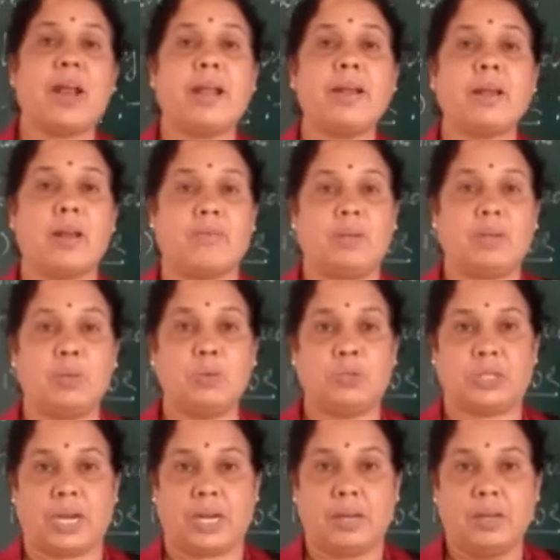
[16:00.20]
and
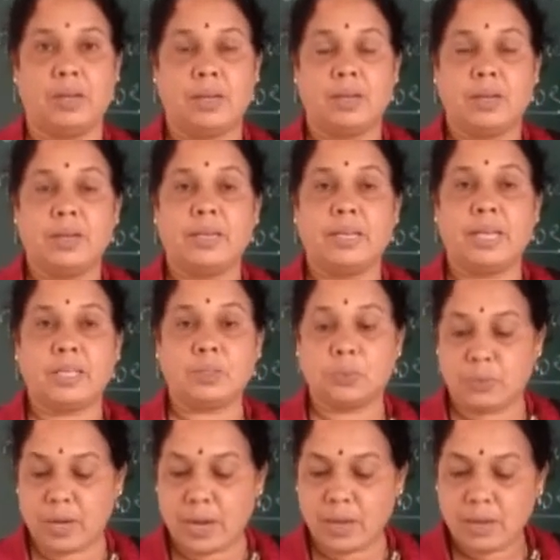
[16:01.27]
revolution. Dear
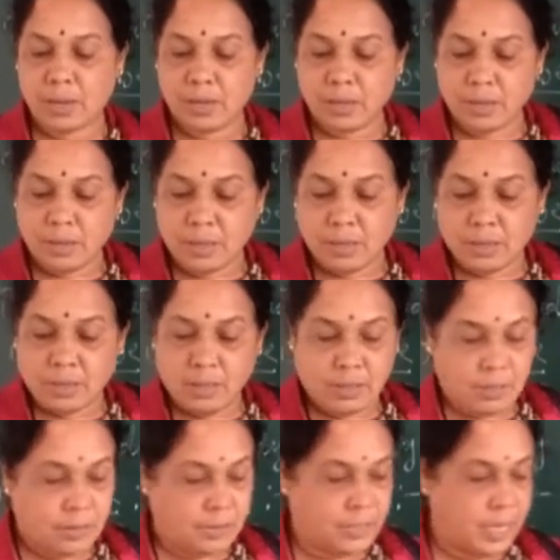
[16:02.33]
student,
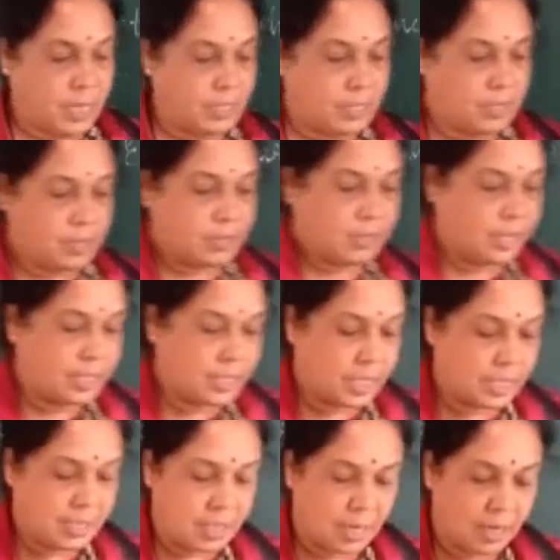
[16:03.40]
just this
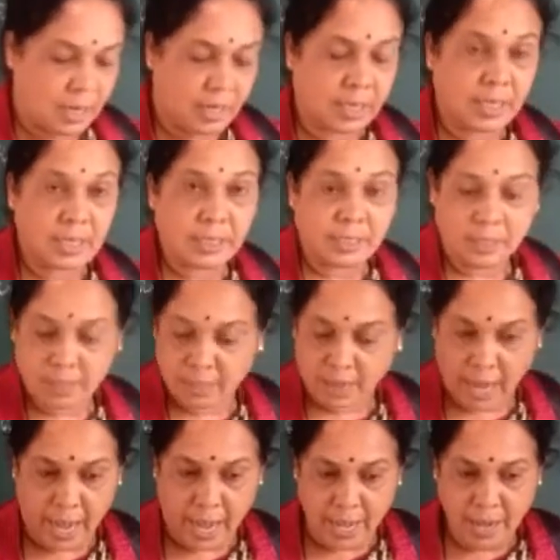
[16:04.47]
is the
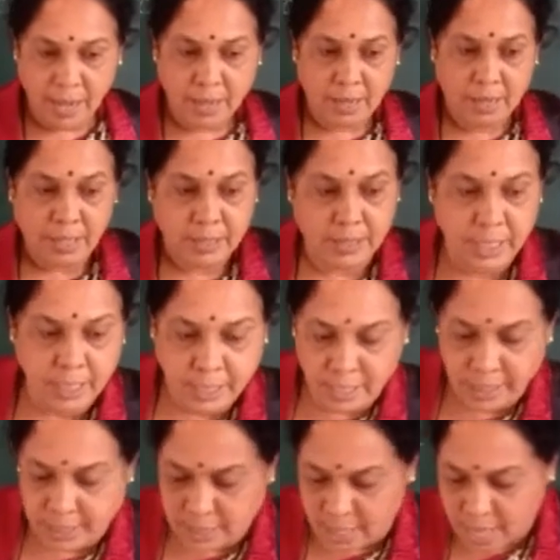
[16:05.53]
earth and this
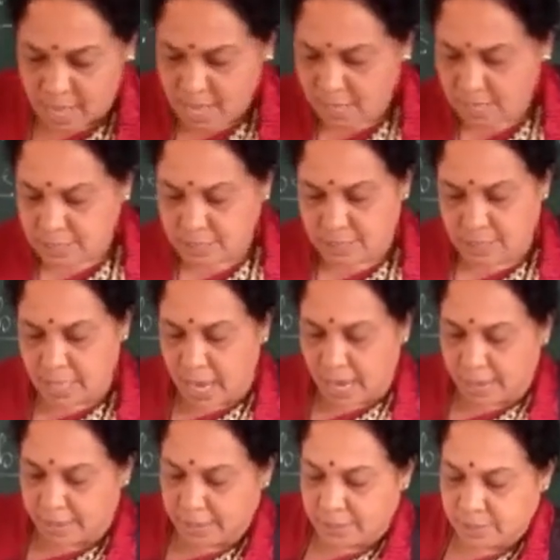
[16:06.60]
is the
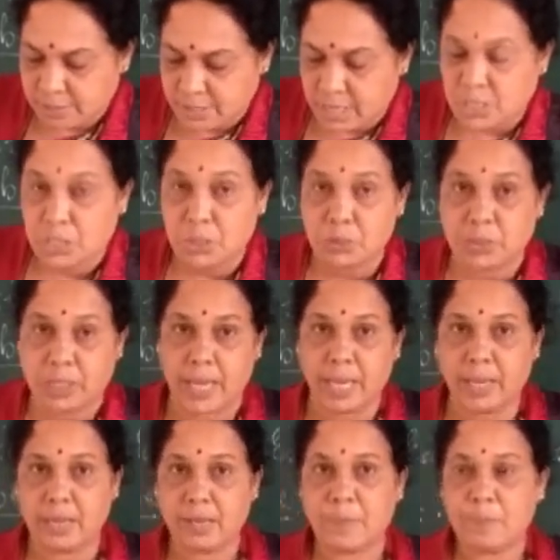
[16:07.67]
sun. Just you
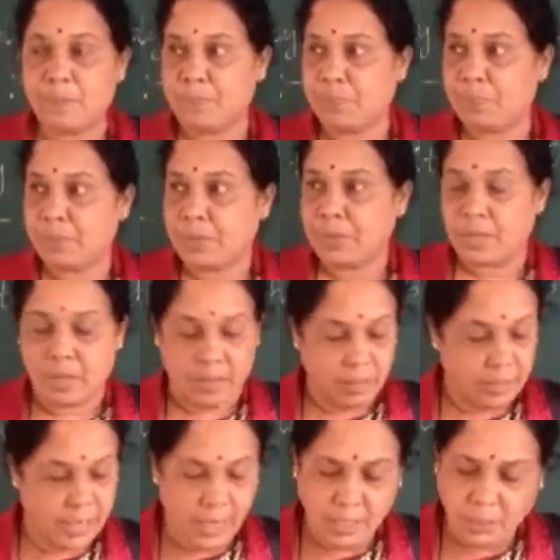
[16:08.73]
think.
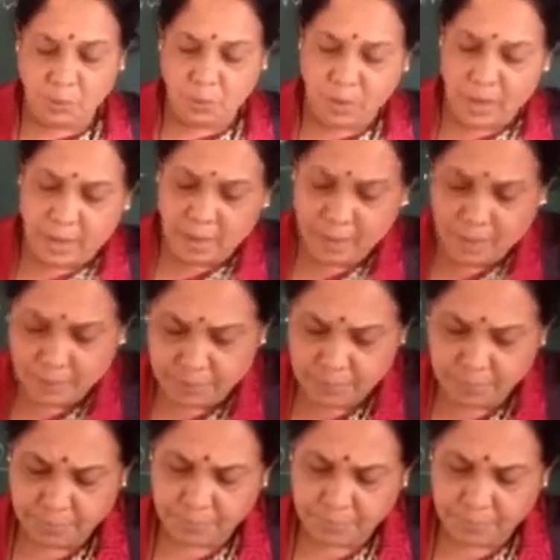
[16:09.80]
Dear student,